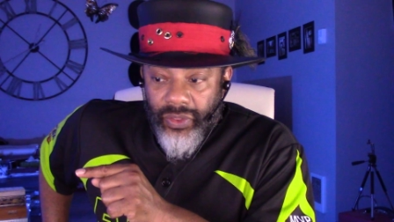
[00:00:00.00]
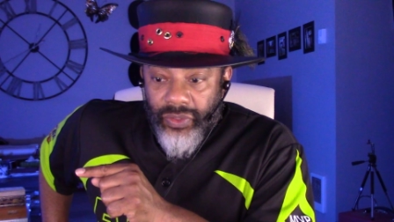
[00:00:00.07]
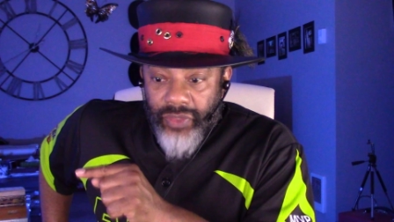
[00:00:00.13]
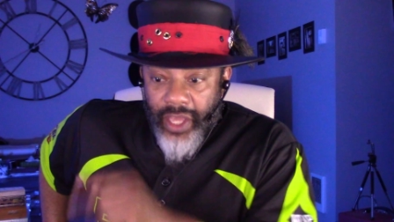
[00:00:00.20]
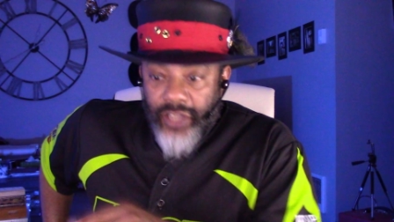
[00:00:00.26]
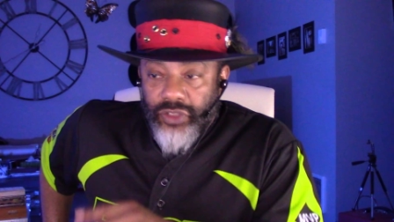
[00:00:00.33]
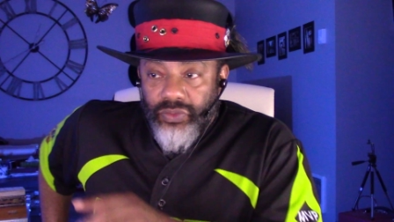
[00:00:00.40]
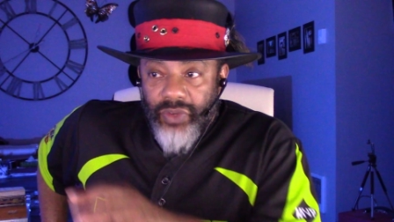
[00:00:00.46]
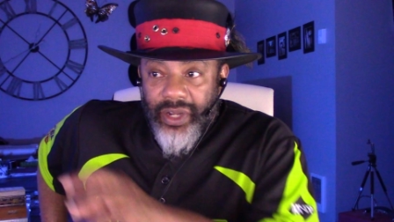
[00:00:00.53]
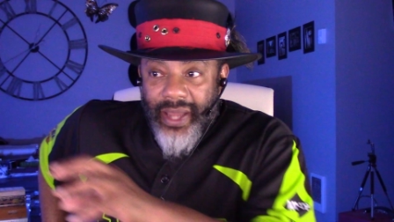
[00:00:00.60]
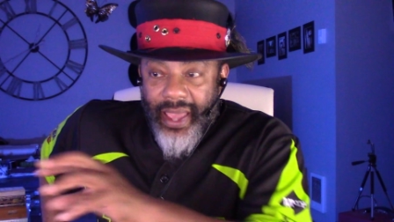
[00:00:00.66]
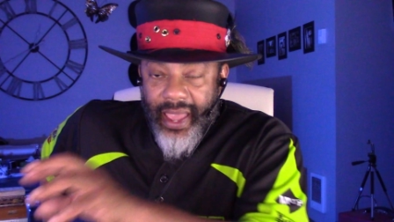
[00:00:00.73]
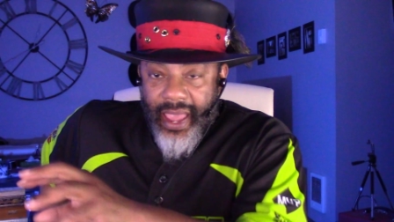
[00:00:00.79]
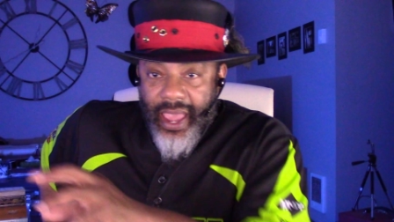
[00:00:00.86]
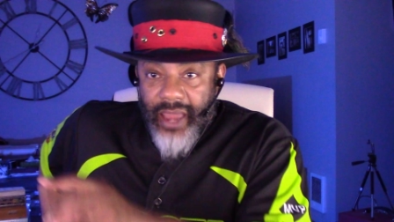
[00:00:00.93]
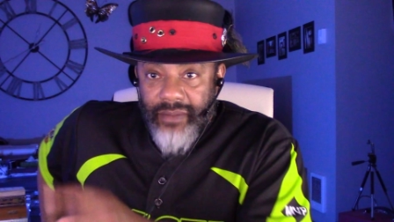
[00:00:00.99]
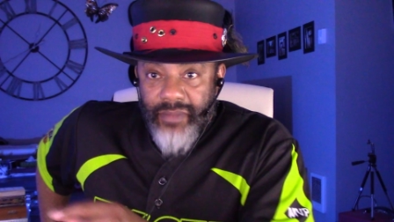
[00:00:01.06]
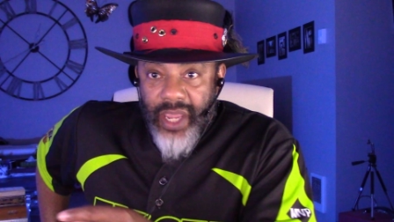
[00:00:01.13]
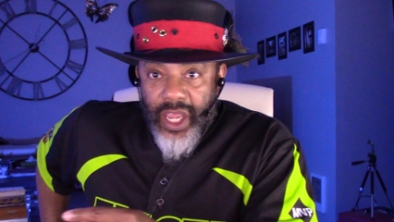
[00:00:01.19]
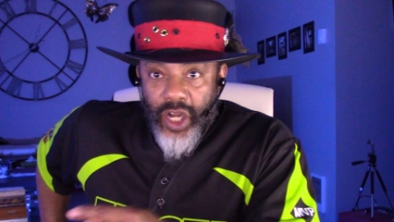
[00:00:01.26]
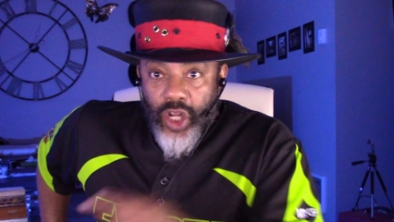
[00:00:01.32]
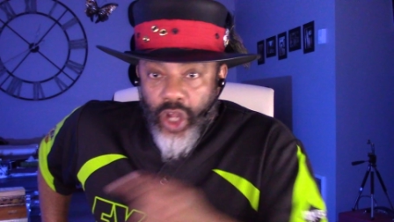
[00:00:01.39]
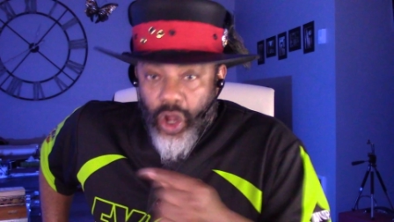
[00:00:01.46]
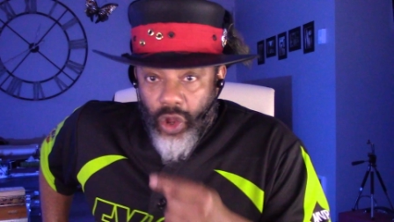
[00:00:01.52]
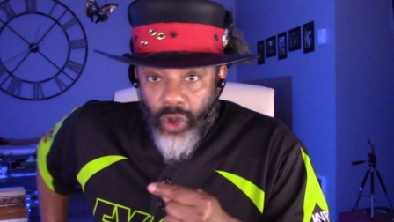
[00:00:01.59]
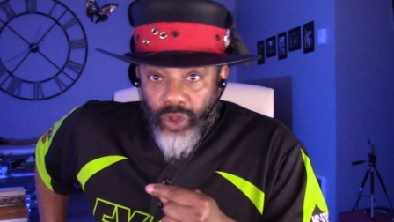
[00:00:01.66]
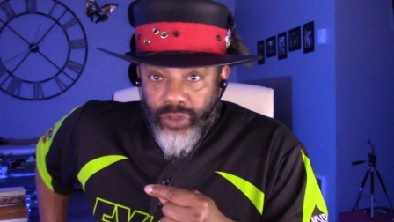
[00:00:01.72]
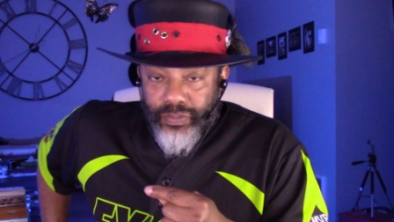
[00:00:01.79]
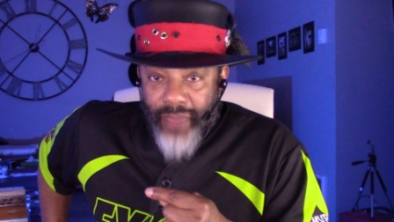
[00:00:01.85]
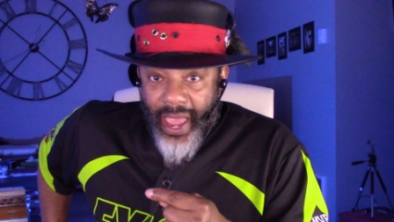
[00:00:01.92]
that's when the admin
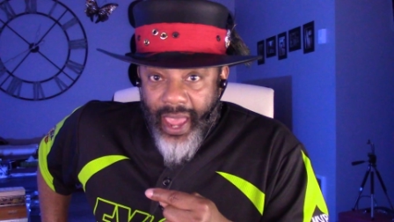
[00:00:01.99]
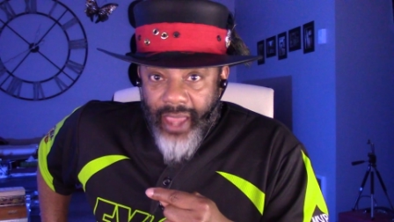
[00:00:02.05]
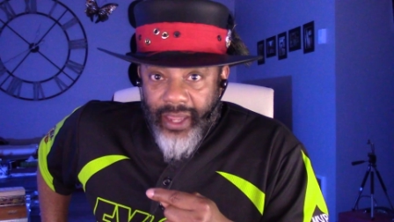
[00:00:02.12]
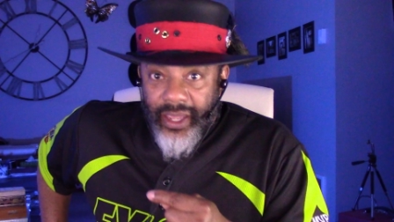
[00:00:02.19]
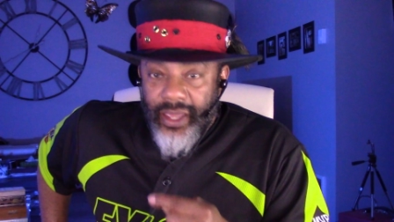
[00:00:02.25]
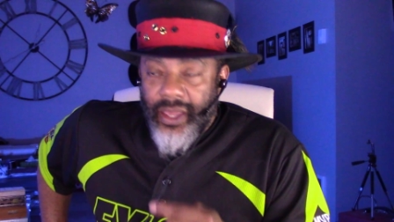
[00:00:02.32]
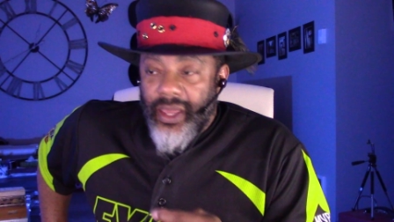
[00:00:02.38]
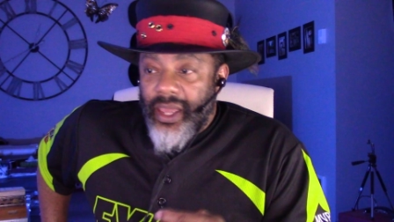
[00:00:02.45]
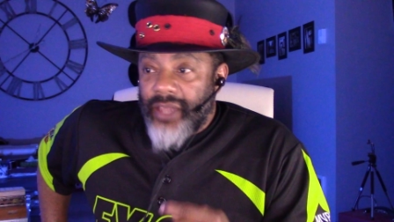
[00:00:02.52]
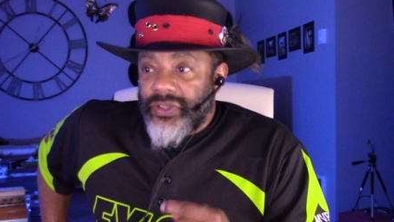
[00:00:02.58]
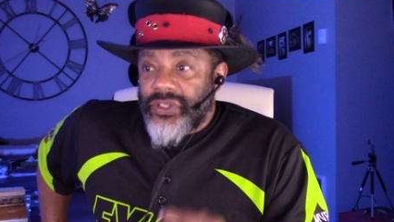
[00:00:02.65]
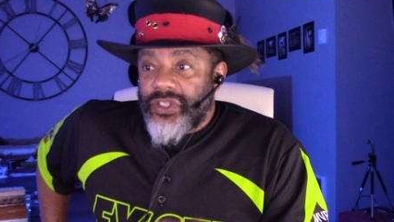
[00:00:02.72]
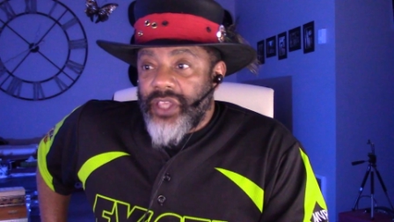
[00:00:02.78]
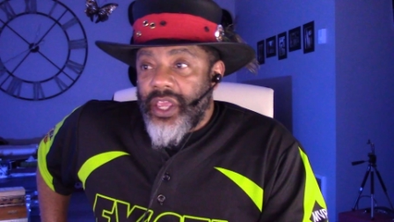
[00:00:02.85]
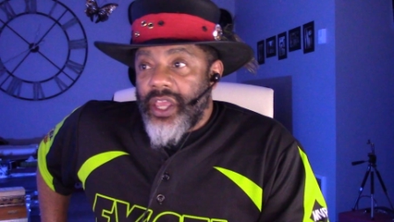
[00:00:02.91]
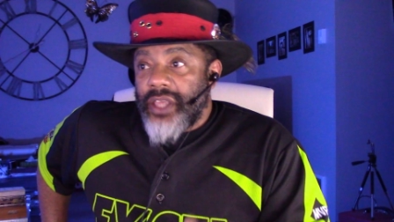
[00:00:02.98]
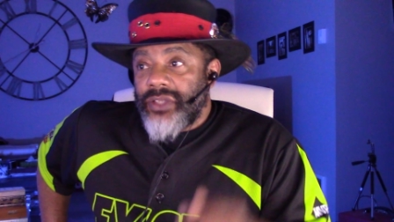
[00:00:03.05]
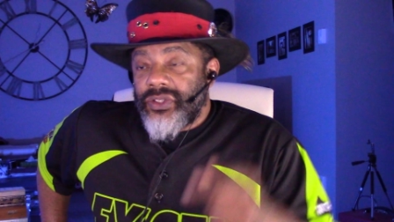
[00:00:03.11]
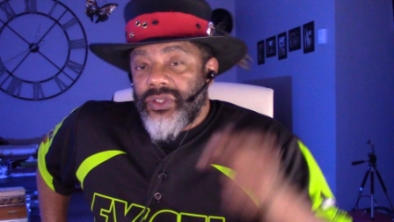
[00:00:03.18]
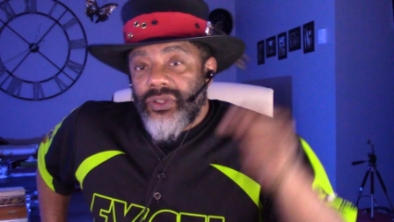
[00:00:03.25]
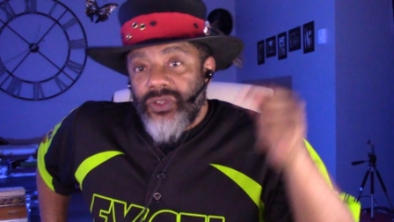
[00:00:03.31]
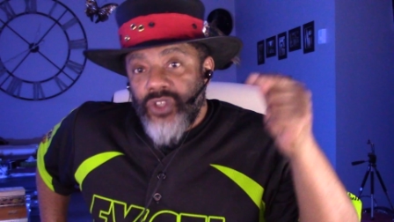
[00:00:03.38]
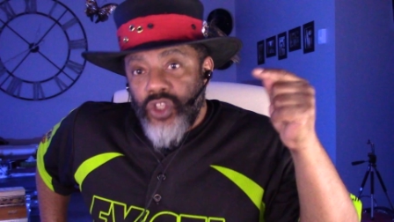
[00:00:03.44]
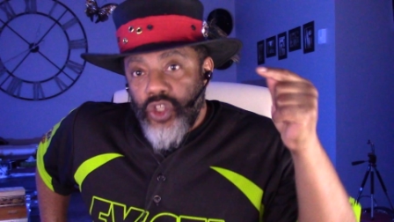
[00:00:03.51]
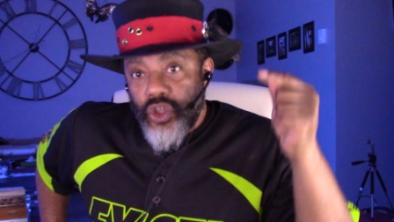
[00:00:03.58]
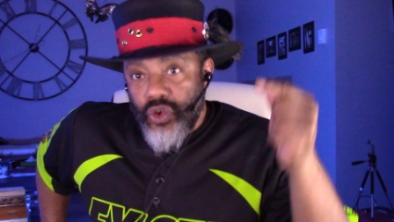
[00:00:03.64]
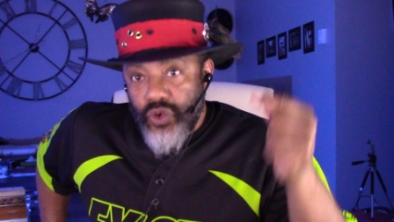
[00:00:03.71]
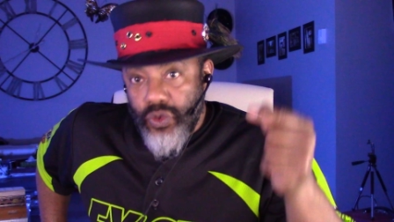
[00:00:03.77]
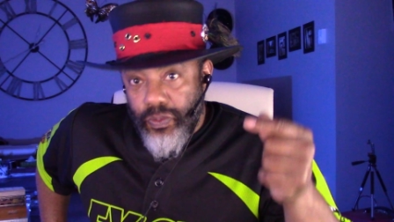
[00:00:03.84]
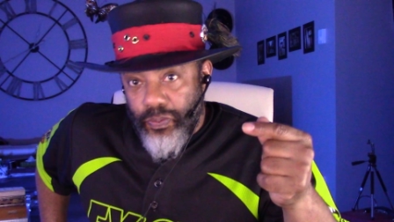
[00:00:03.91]
calls back and says,
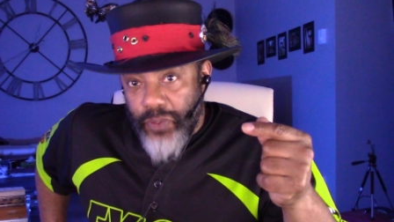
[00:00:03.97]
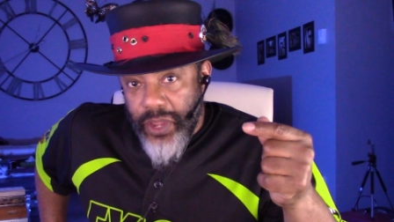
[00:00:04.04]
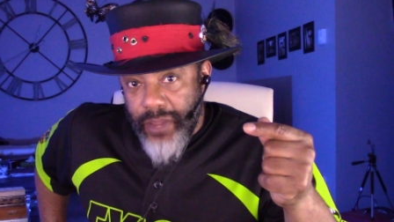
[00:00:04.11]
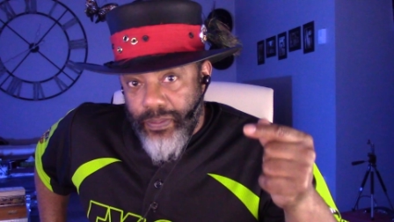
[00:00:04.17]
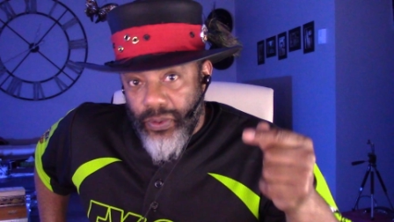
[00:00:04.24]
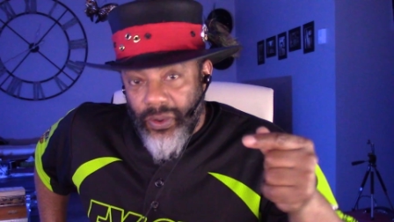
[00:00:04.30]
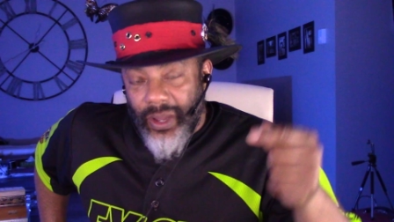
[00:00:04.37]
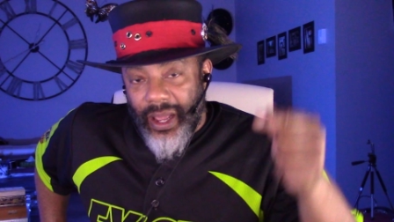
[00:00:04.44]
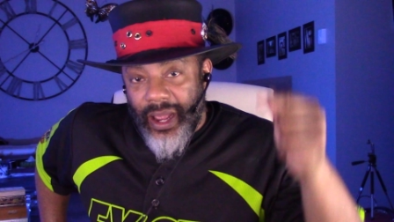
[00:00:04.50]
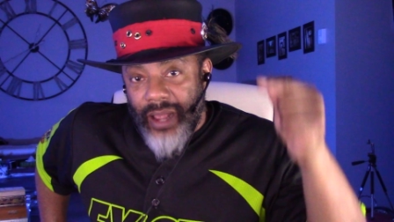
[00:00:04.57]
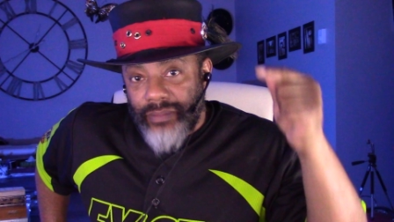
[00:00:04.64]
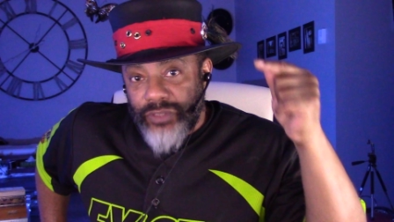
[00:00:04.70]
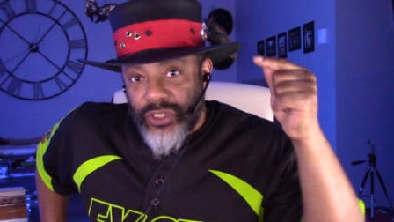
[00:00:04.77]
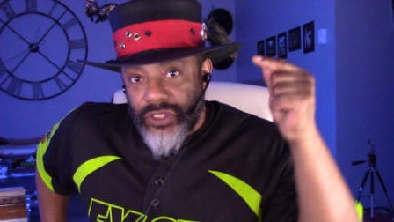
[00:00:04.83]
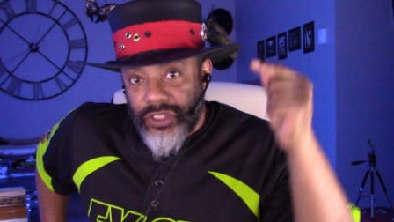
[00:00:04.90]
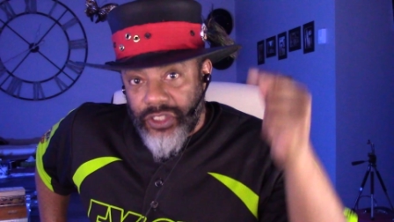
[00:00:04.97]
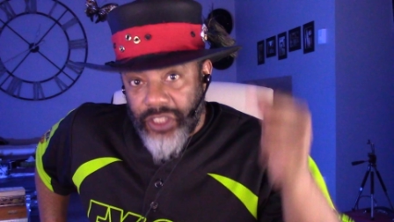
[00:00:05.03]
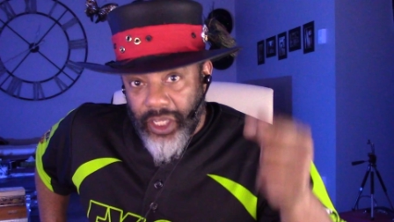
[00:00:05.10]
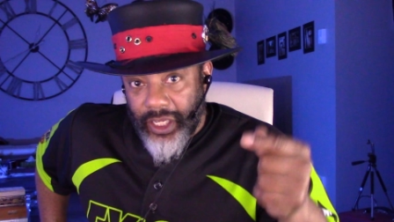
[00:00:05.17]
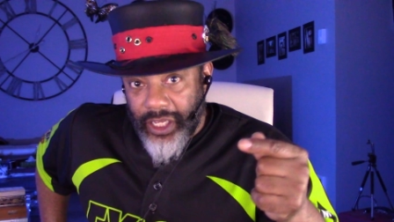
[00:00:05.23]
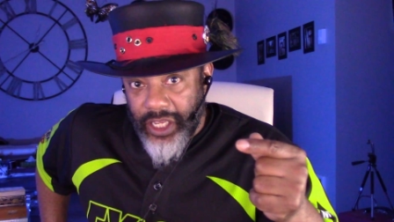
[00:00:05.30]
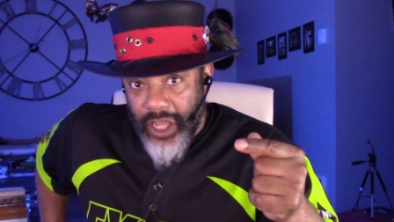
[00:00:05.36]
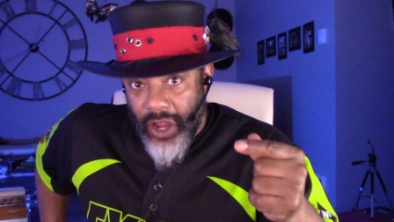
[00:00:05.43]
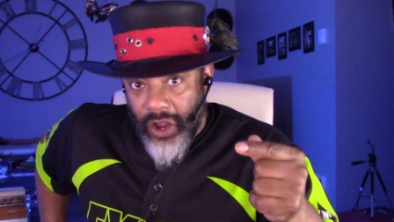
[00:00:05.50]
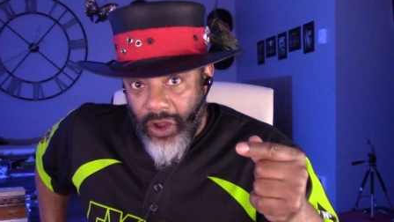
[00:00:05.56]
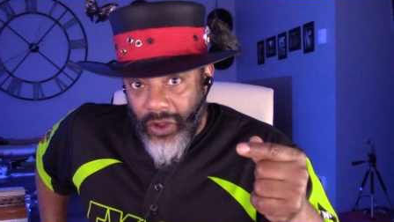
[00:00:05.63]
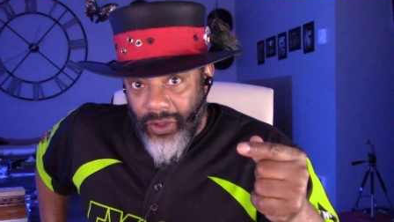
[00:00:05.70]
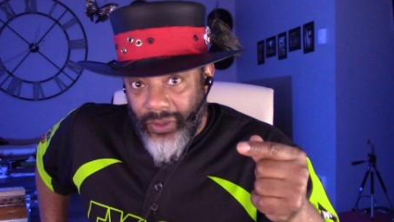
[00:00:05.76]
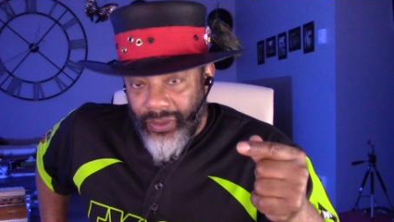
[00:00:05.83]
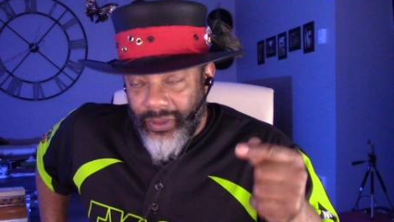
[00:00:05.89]
You people, I'm sick of
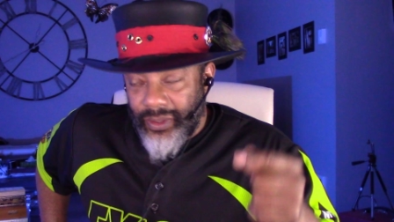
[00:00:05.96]
y'all.